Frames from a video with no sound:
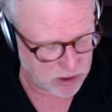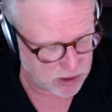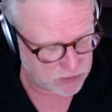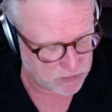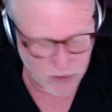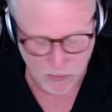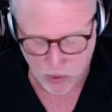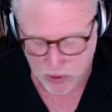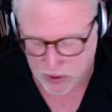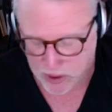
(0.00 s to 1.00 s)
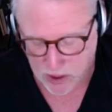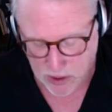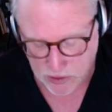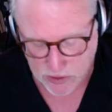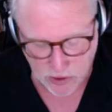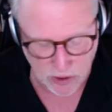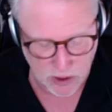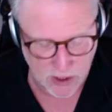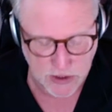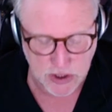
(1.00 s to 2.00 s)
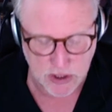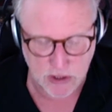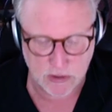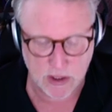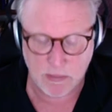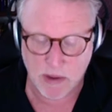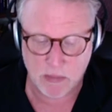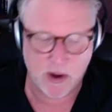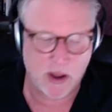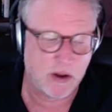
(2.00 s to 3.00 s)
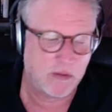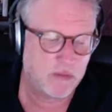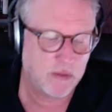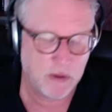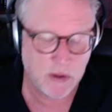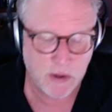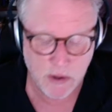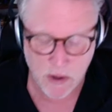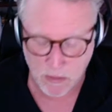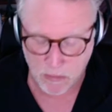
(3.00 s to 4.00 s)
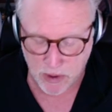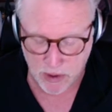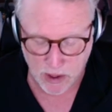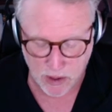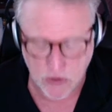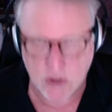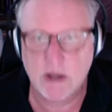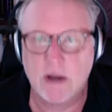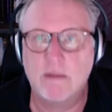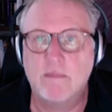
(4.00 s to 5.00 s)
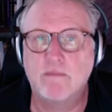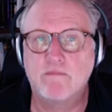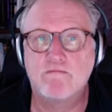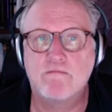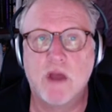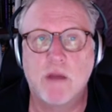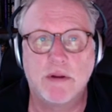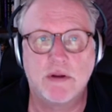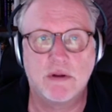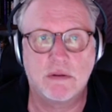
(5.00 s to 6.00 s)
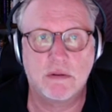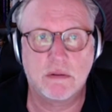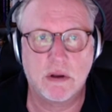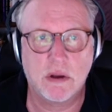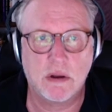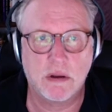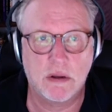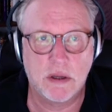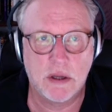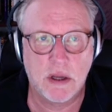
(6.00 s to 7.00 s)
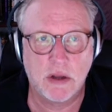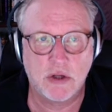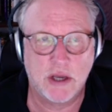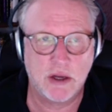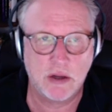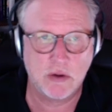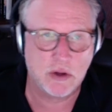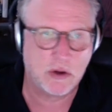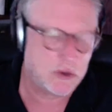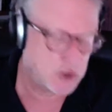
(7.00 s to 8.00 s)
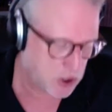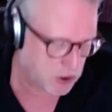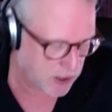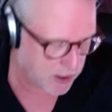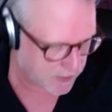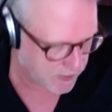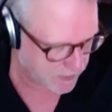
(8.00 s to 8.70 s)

it's very important. And I'll tell you a little incident that I'm not proud of, but I was up in Sandy, Utah, near Salt Lake.